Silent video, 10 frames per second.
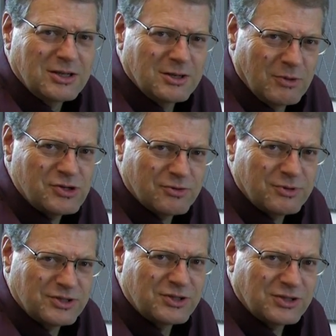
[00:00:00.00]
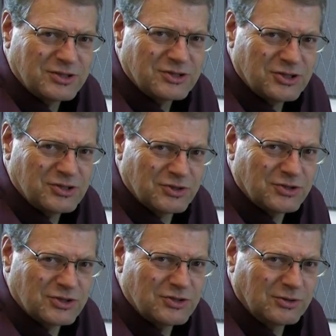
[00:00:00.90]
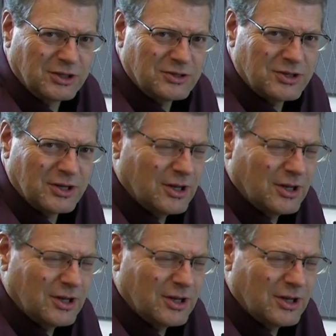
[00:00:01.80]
to measure resistance just using two leads.